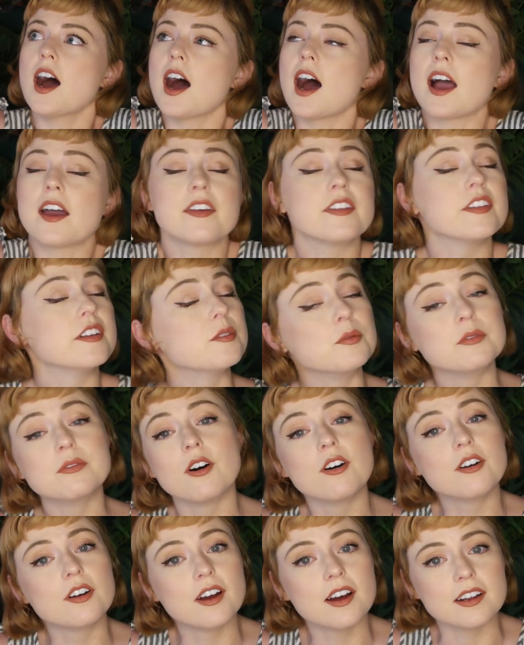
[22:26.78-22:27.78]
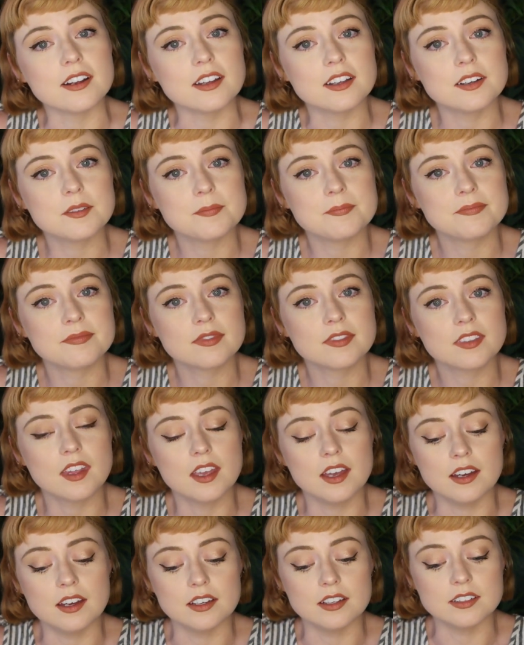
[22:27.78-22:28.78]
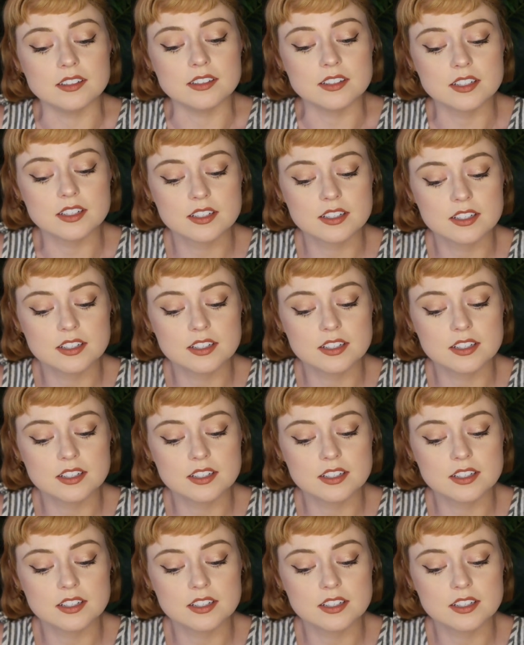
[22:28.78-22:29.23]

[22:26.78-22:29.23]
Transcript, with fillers: I think we've all got it. And